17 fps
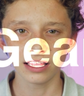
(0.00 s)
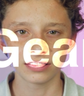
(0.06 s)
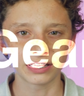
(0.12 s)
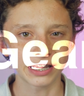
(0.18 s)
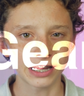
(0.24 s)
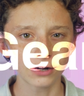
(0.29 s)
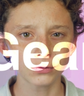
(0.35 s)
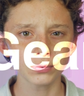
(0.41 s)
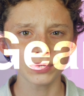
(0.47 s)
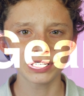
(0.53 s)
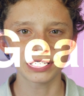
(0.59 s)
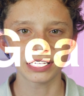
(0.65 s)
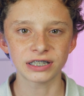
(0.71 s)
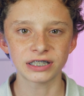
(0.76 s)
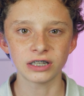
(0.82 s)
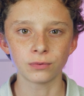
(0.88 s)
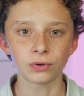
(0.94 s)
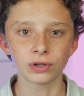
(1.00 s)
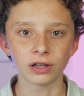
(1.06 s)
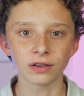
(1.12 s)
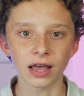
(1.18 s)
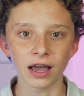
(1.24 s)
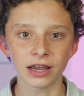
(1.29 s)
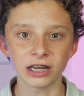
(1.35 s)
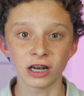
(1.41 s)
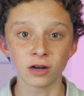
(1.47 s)
The Gear 360 will
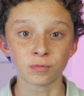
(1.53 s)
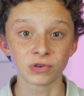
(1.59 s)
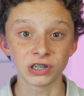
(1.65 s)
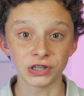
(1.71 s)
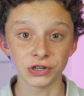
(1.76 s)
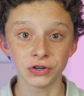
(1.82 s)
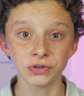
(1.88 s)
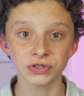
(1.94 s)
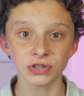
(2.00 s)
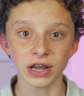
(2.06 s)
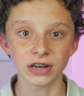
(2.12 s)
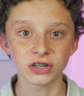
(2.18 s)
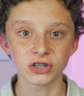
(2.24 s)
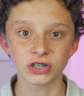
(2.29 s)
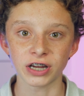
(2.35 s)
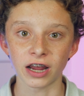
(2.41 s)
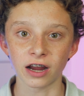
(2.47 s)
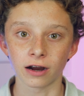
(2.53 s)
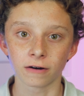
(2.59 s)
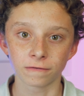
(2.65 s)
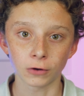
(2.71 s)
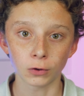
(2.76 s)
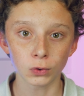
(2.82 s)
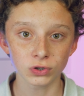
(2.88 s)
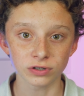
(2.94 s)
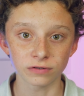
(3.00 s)
allow you to produce and share
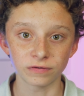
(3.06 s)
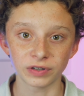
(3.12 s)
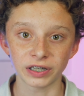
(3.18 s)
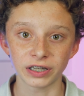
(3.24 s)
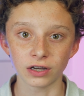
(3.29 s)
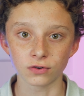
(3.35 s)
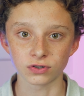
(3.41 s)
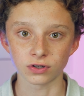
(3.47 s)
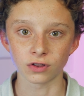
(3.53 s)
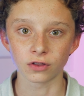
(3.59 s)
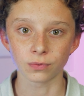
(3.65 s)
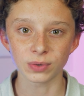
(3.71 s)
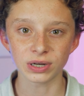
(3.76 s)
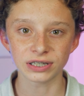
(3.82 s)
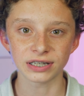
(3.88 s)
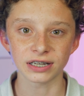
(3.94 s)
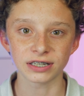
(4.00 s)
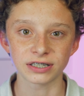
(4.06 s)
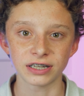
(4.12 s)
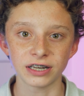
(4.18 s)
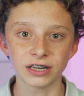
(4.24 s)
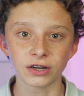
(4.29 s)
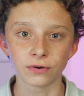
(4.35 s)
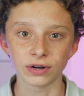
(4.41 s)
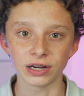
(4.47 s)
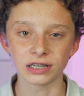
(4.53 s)
photos and videos in 360
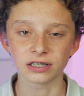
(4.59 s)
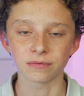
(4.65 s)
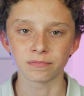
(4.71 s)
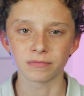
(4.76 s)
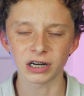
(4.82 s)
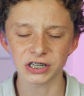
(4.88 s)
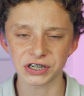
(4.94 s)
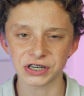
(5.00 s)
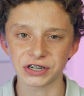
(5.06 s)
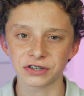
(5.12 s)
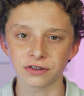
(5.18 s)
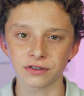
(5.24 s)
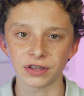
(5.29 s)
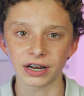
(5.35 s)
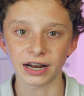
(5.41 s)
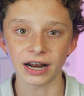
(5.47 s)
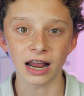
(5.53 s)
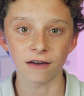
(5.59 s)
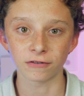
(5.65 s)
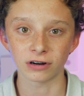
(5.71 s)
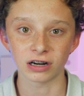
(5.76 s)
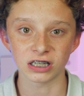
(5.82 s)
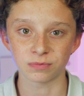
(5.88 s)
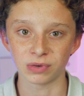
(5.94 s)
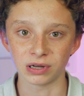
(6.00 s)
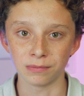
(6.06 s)
degrees much easier than it ever
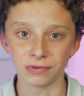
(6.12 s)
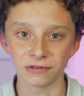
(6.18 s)
has been